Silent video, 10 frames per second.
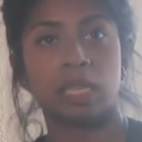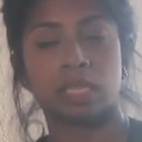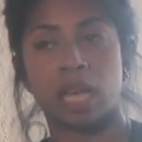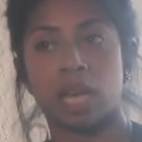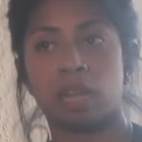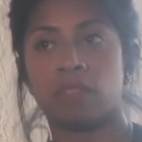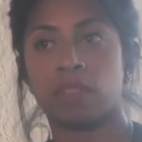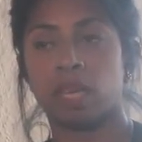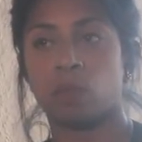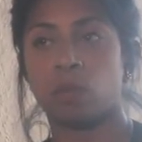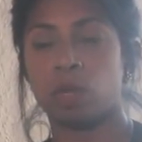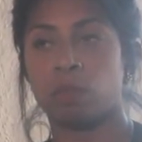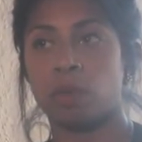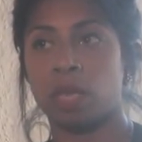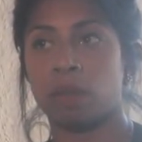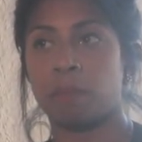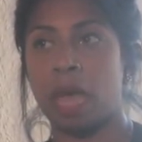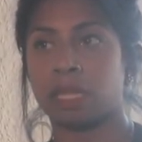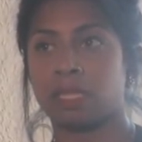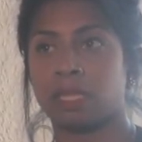It's kind of like when you bring it back